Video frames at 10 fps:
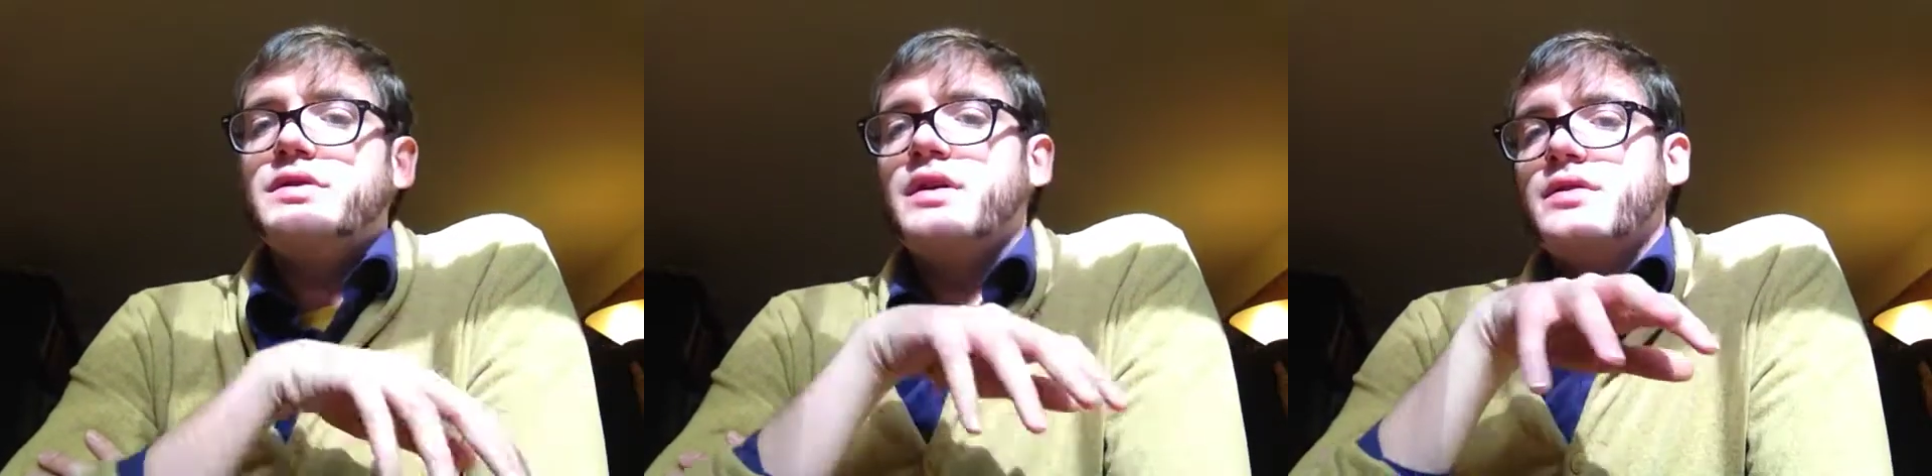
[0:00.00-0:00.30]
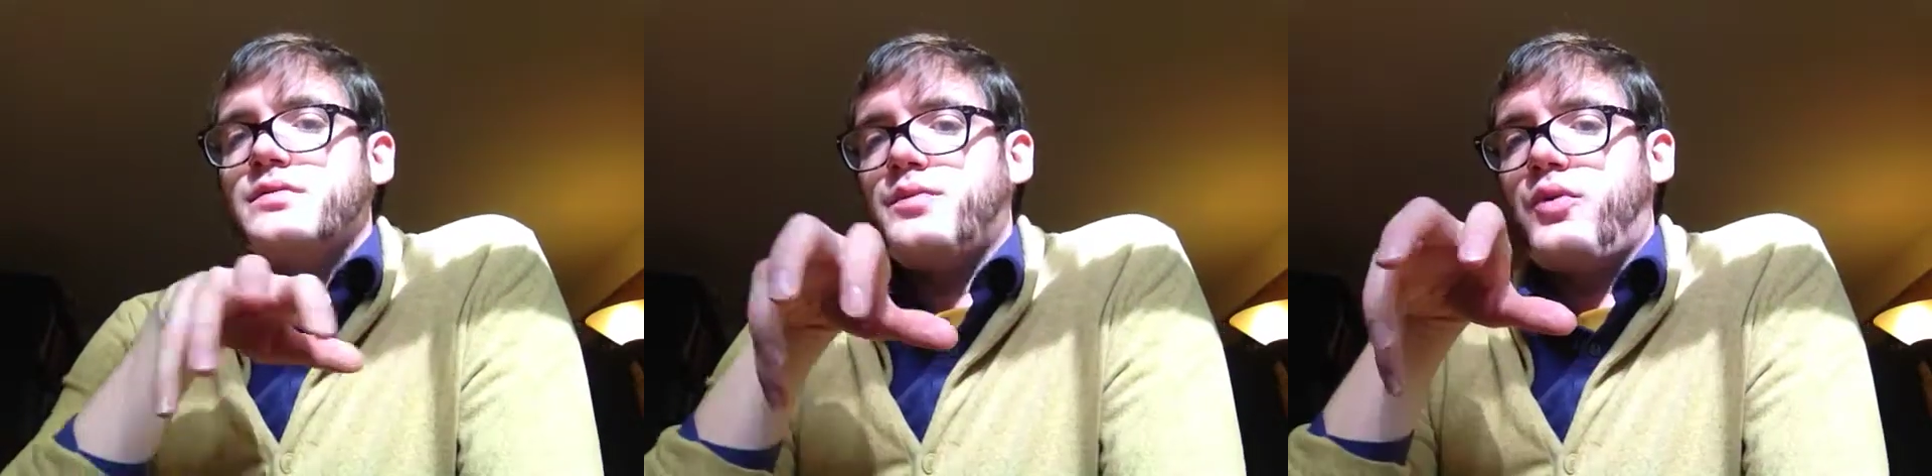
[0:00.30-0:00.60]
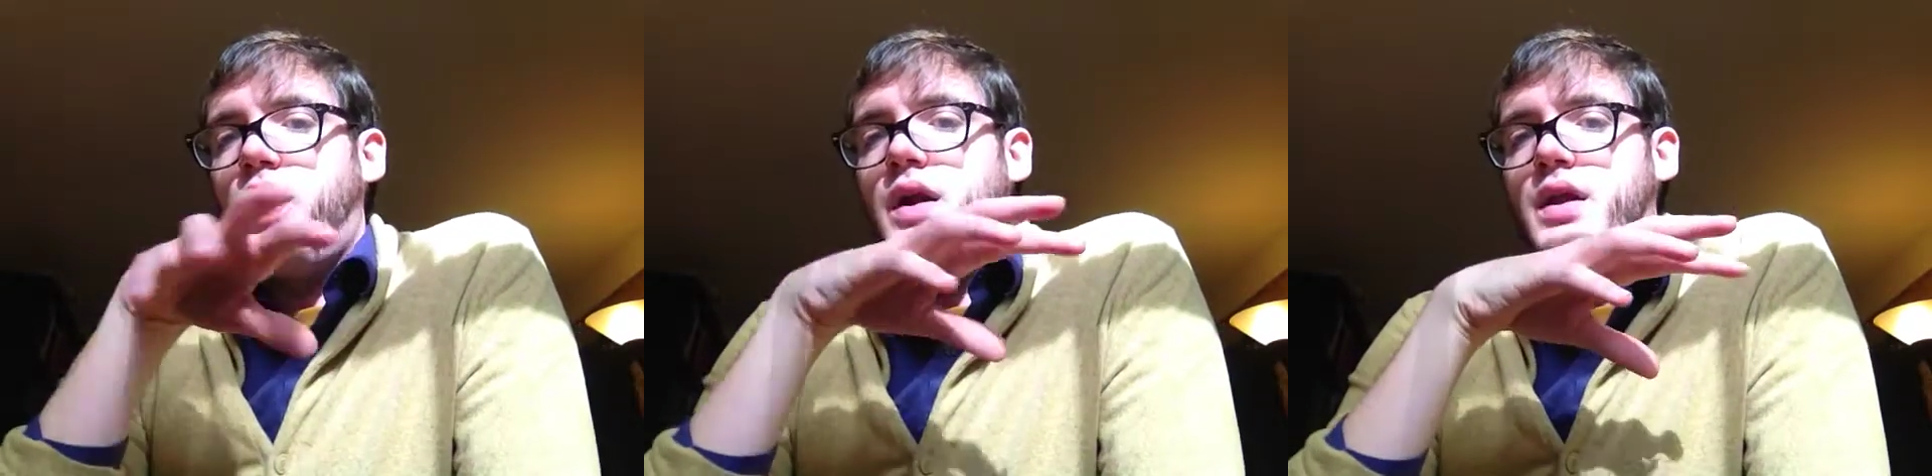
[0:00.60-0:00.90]
and then
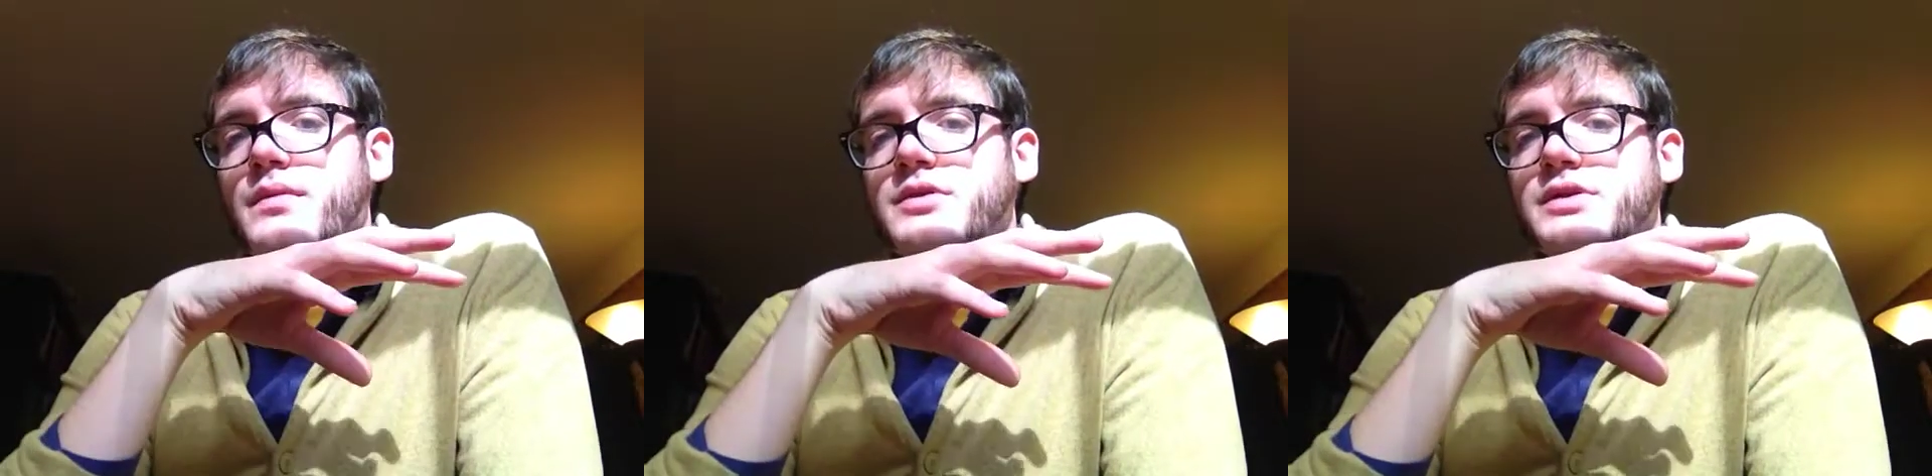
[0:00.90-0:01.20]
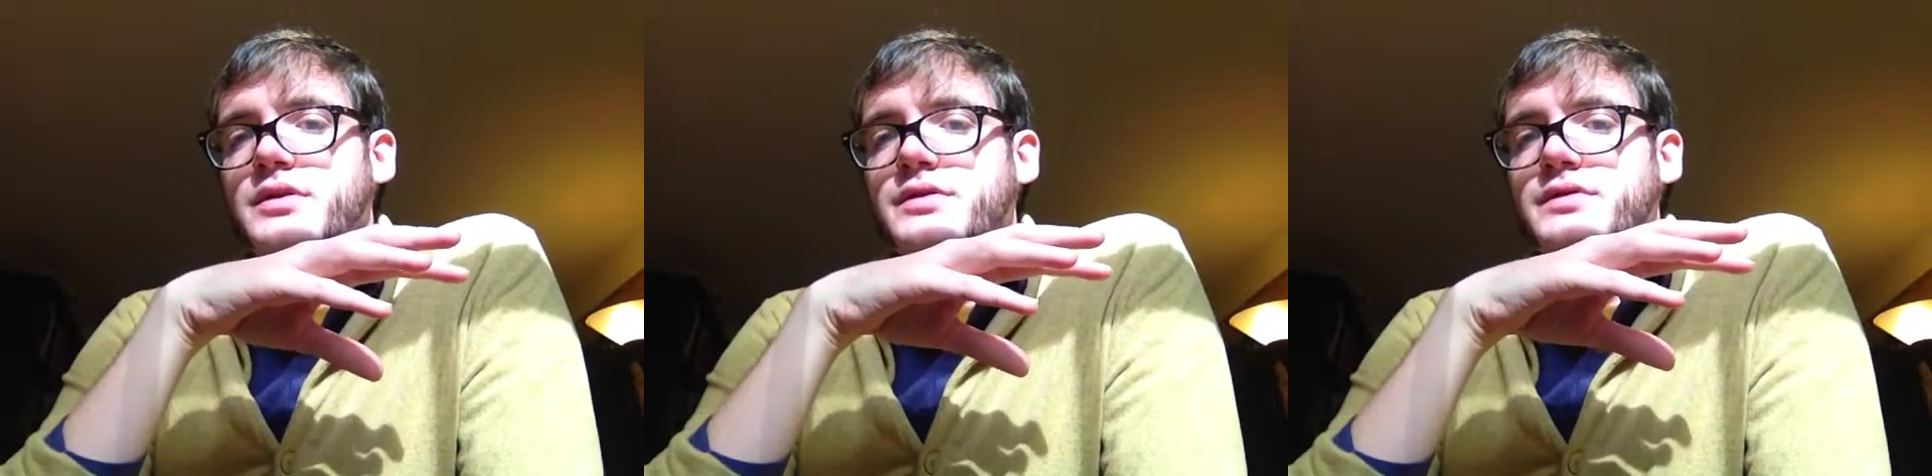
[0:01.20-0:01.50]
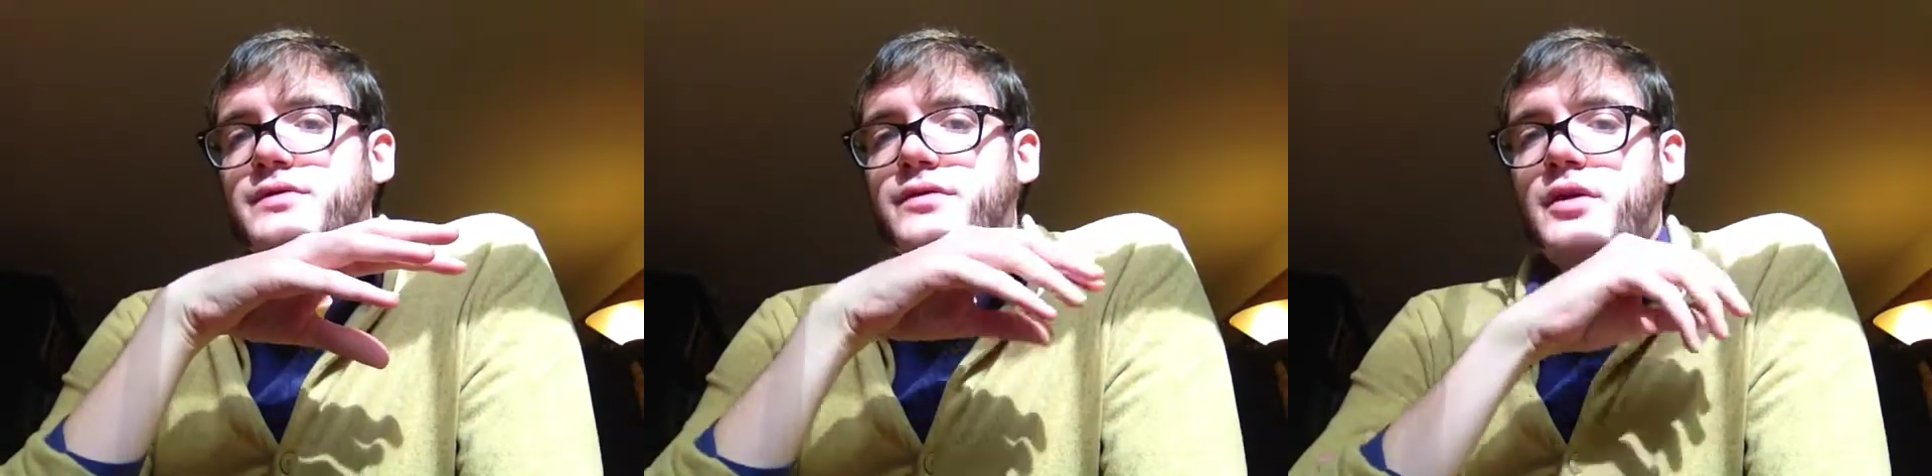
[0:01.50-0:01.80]
brought in
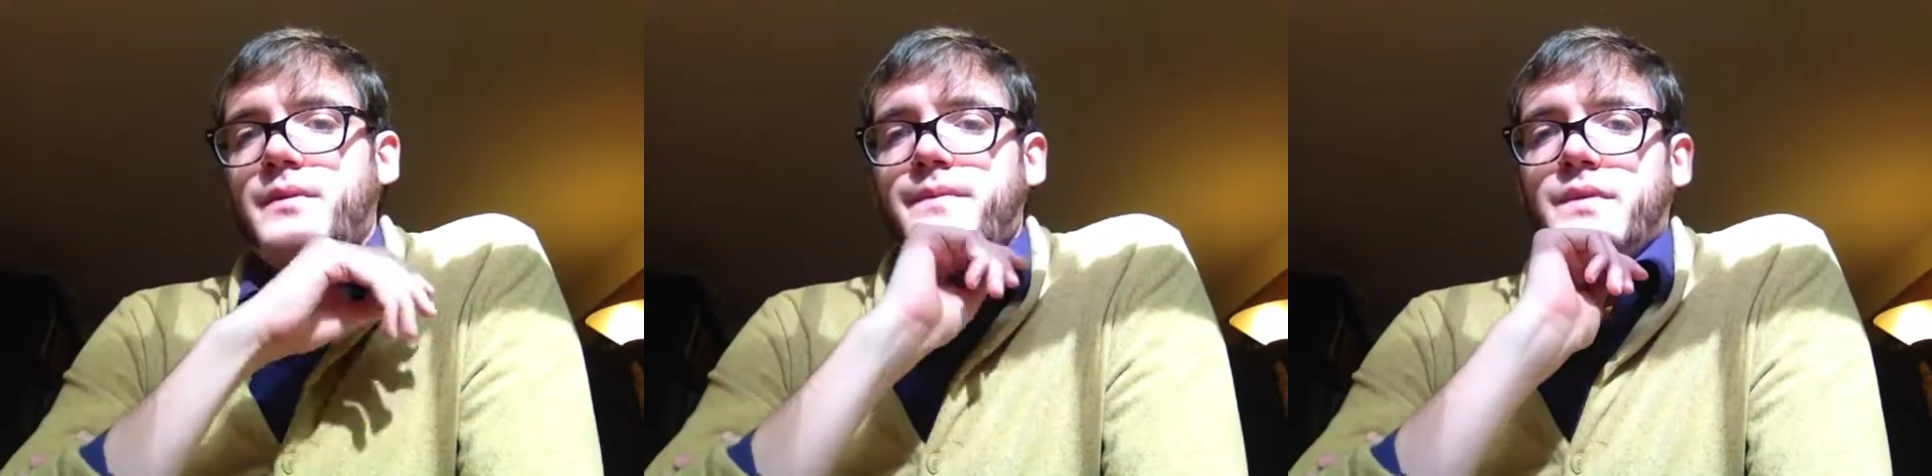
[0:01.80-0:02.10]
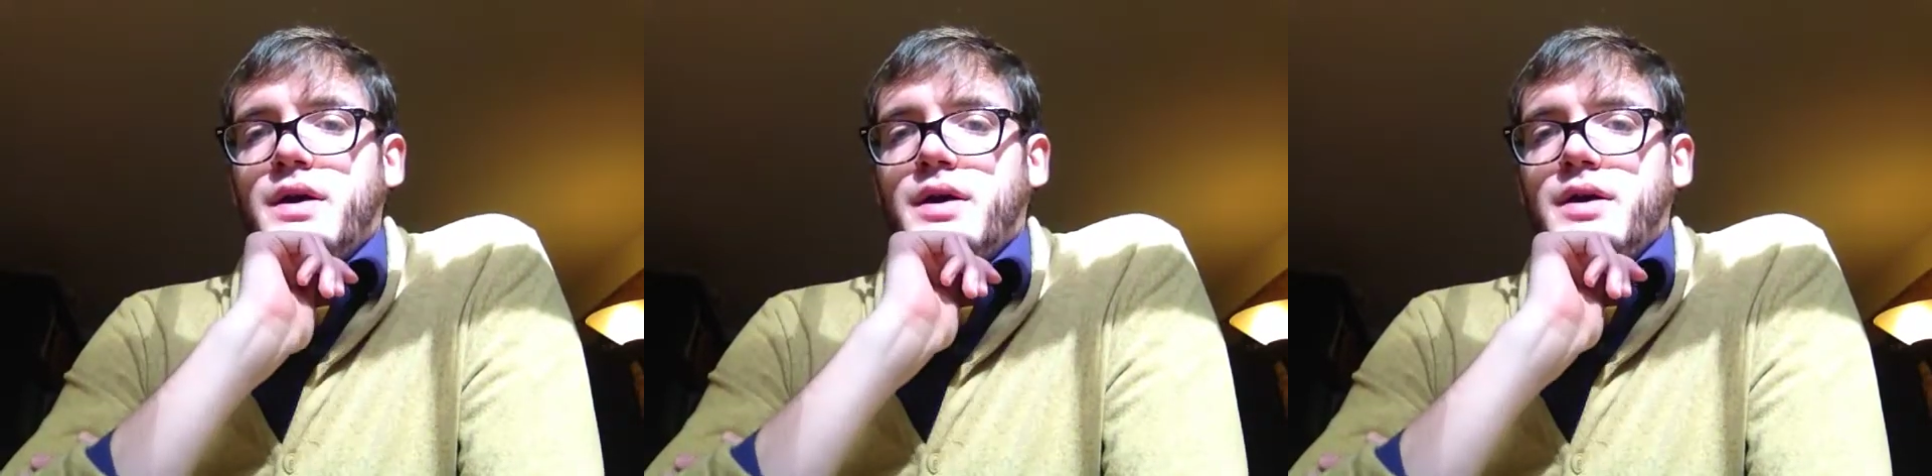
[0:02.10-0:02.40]
materials from